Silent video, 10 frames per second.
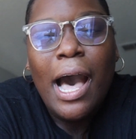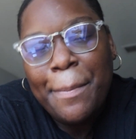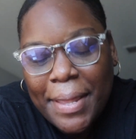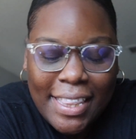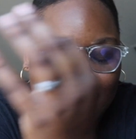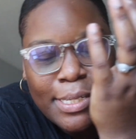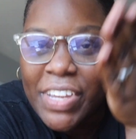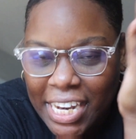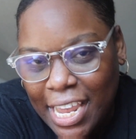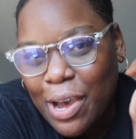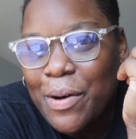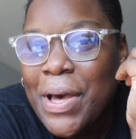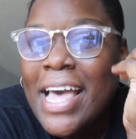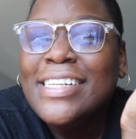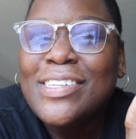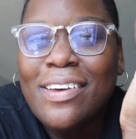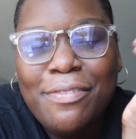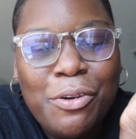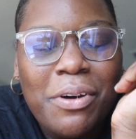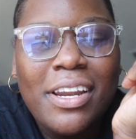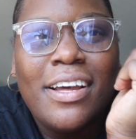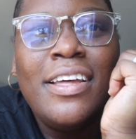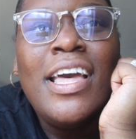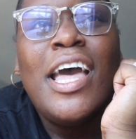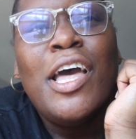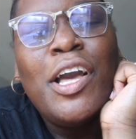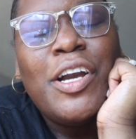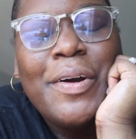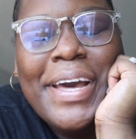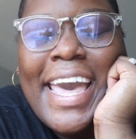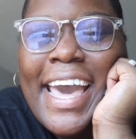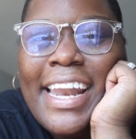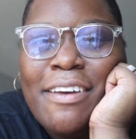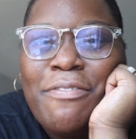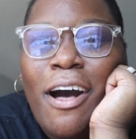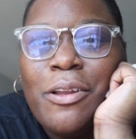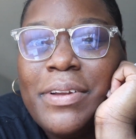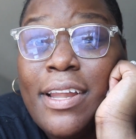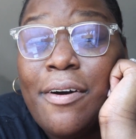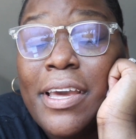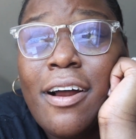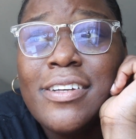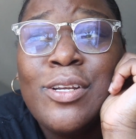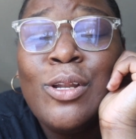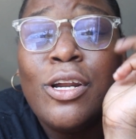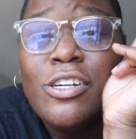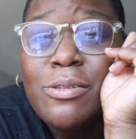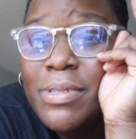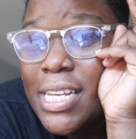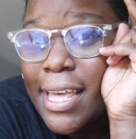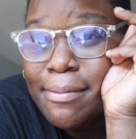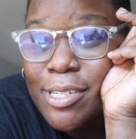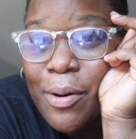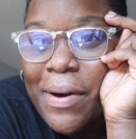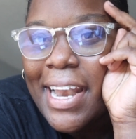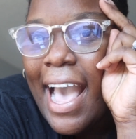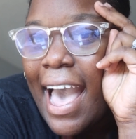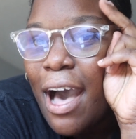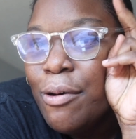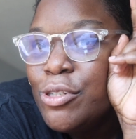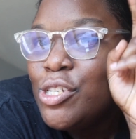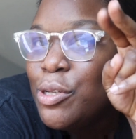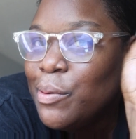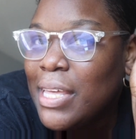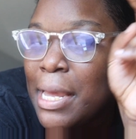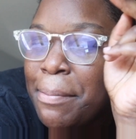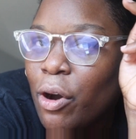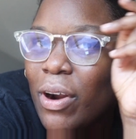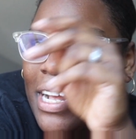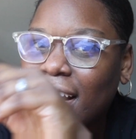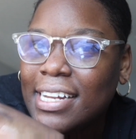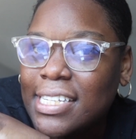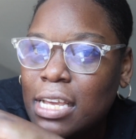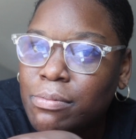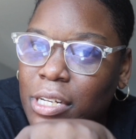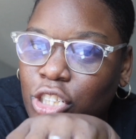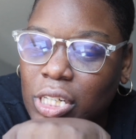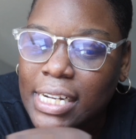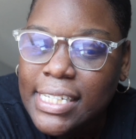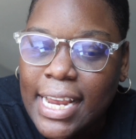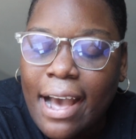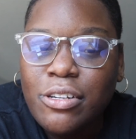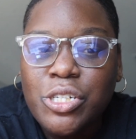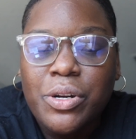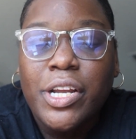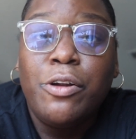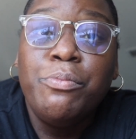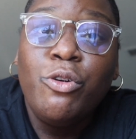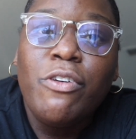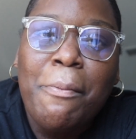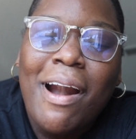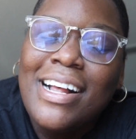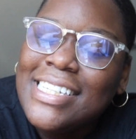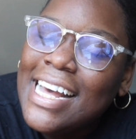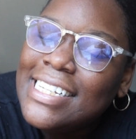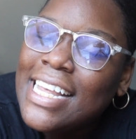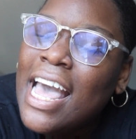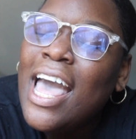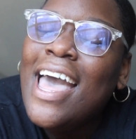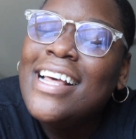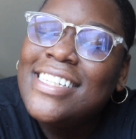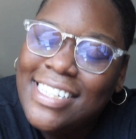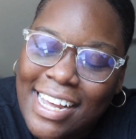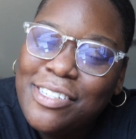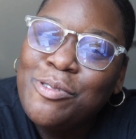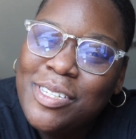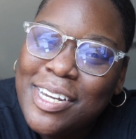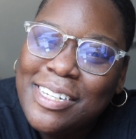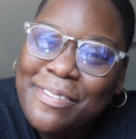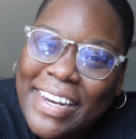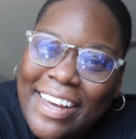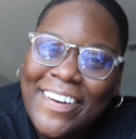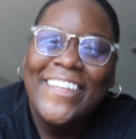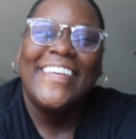up in this video. So if you want to go ahead and follow along and also learn some tips on how to keep it organized, keep the stress down during your moving process, stay tuned to this video.